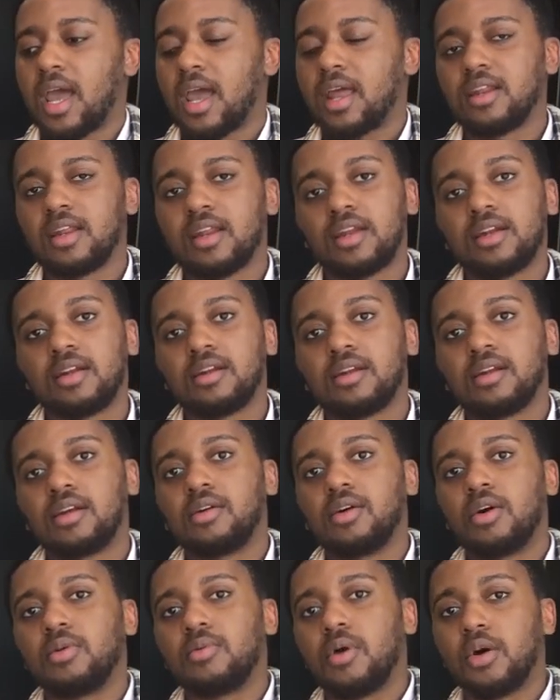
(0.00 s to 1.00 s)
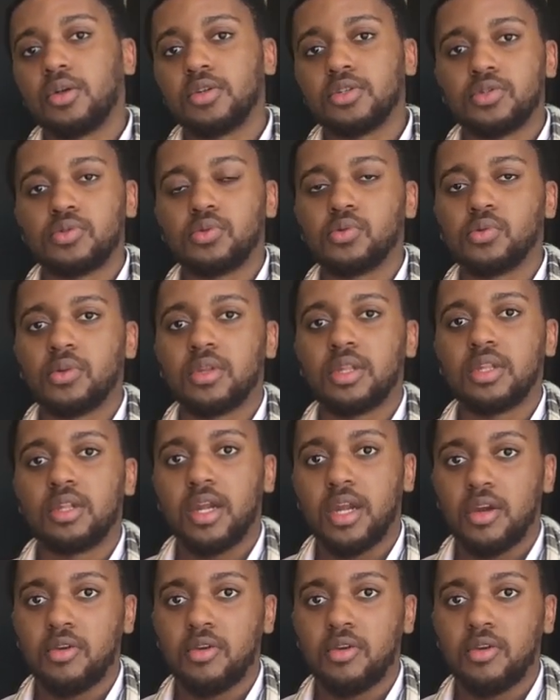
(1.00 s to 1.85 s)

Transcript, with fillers: and then onto the